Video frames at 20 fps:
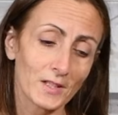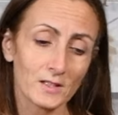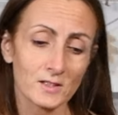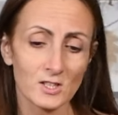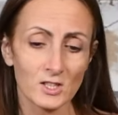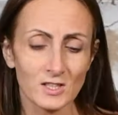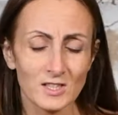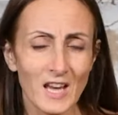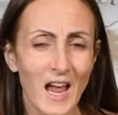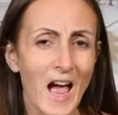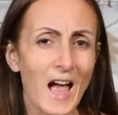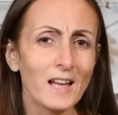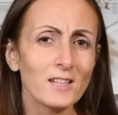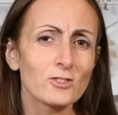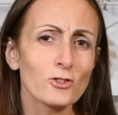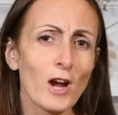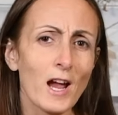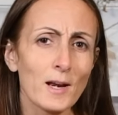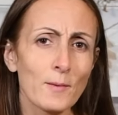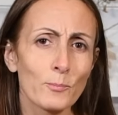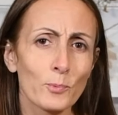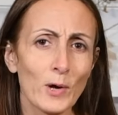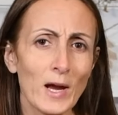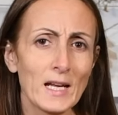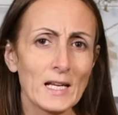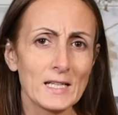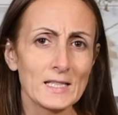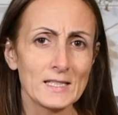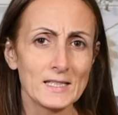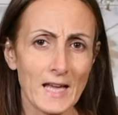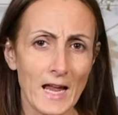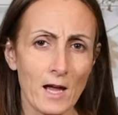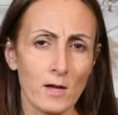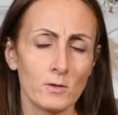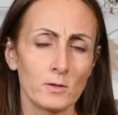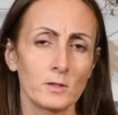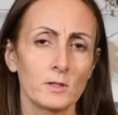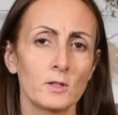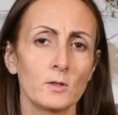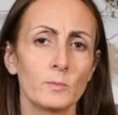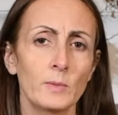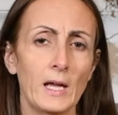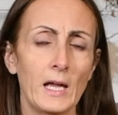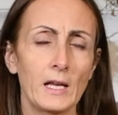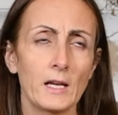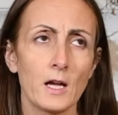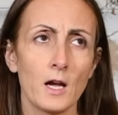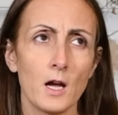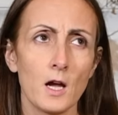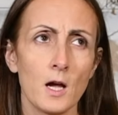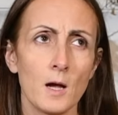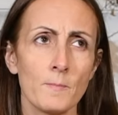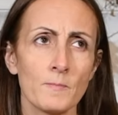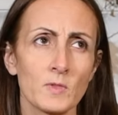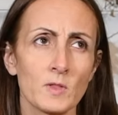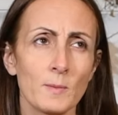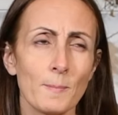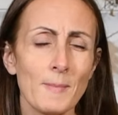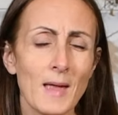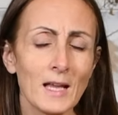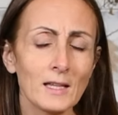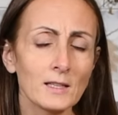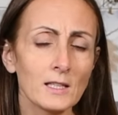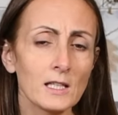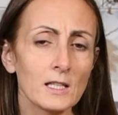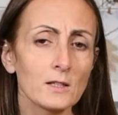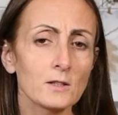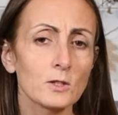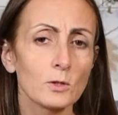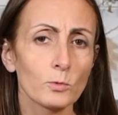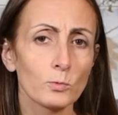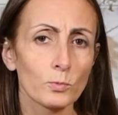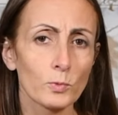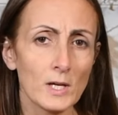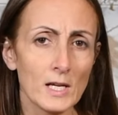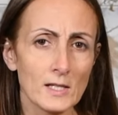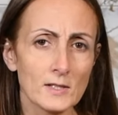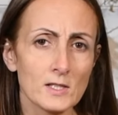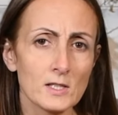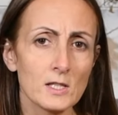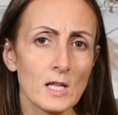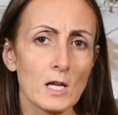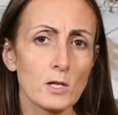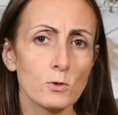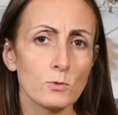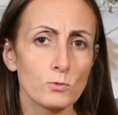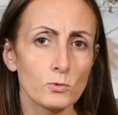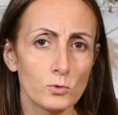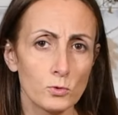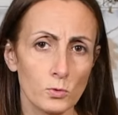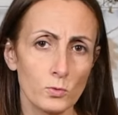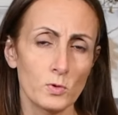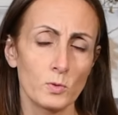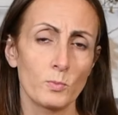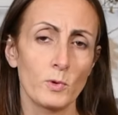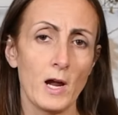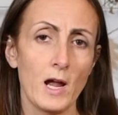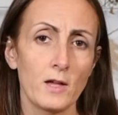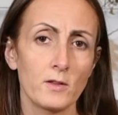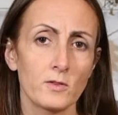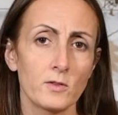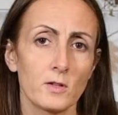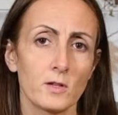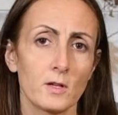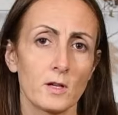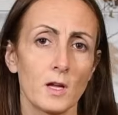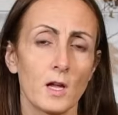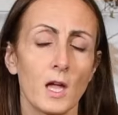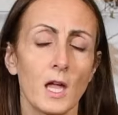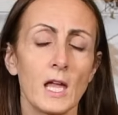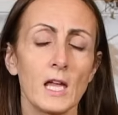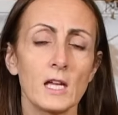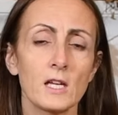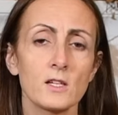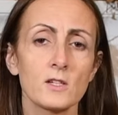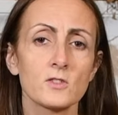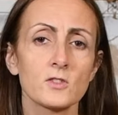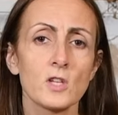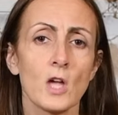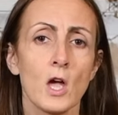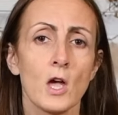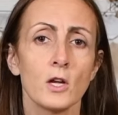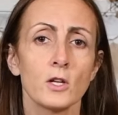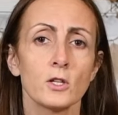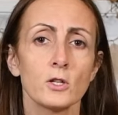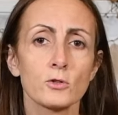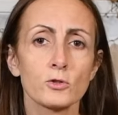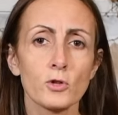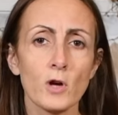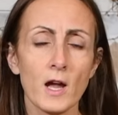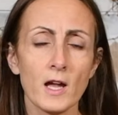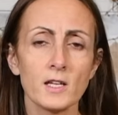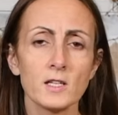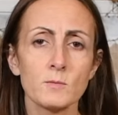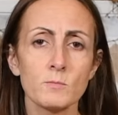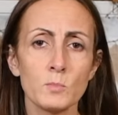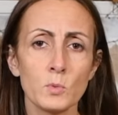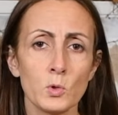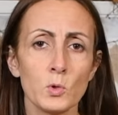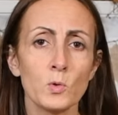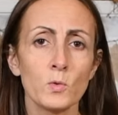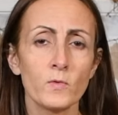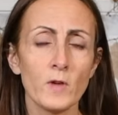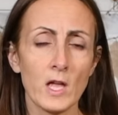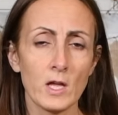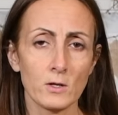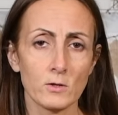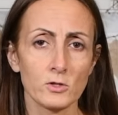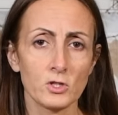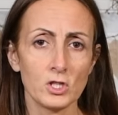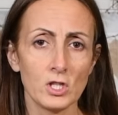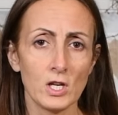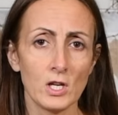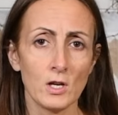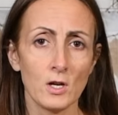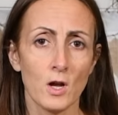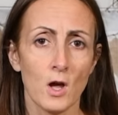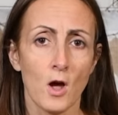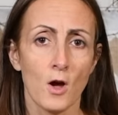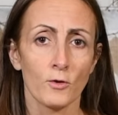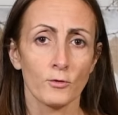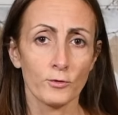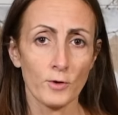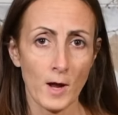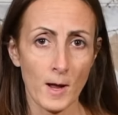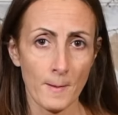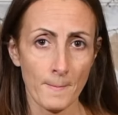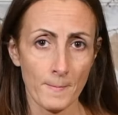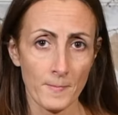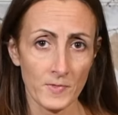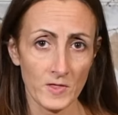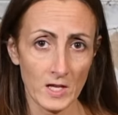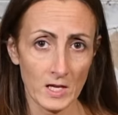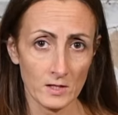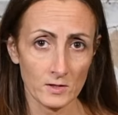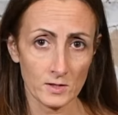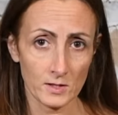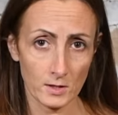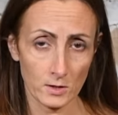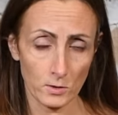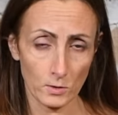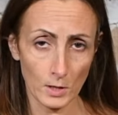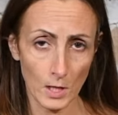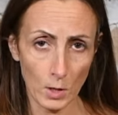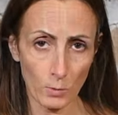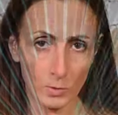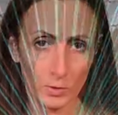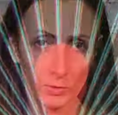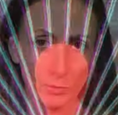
to try to break it down a little bit, mainly the reason that you do the breath is you're trying to move energy from these lower